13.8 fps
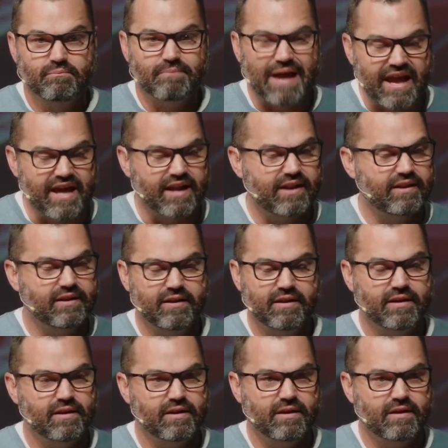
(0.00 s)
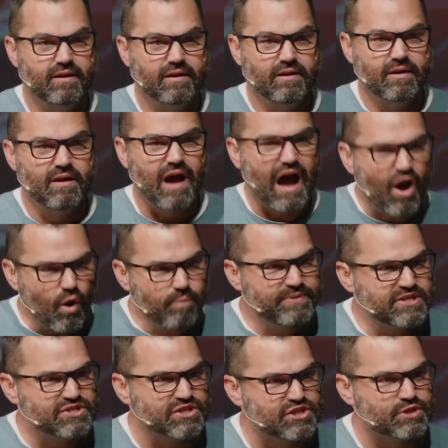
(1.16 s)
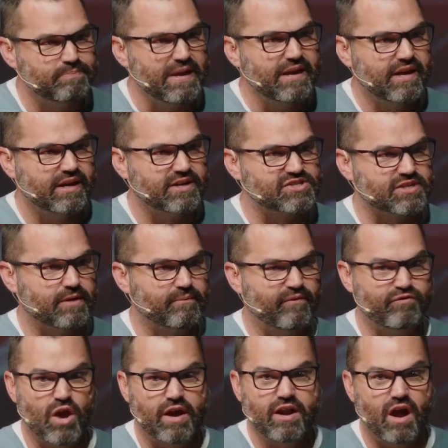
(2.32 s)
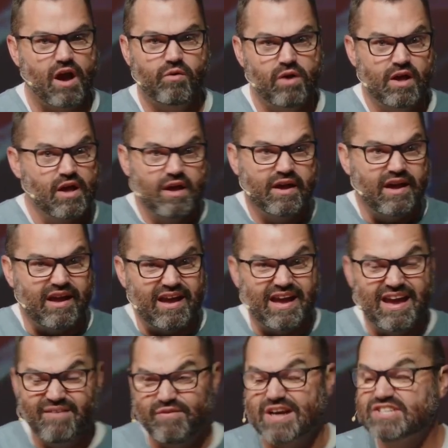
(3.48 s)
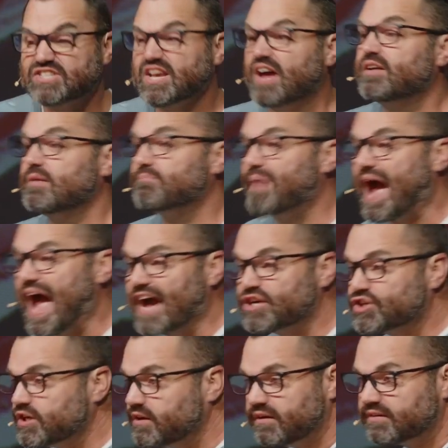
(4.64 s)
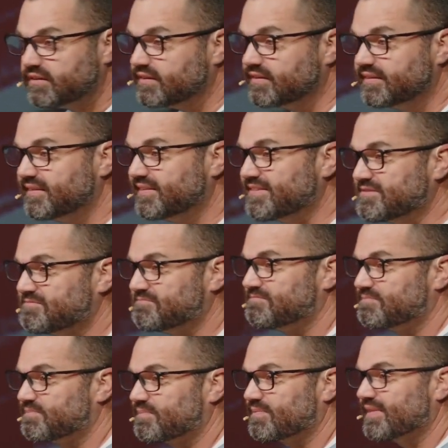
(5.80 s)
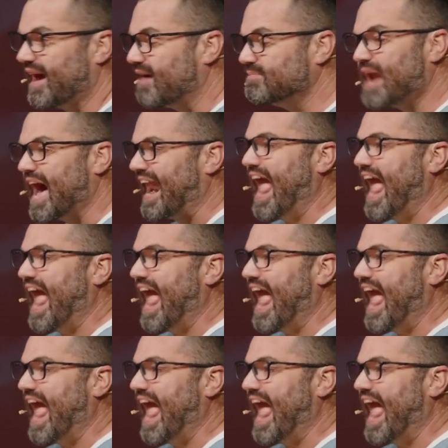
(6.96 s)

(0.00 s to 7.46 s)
Man, I hope this is speaking to some of you. I know if I sound impassioned, I'm not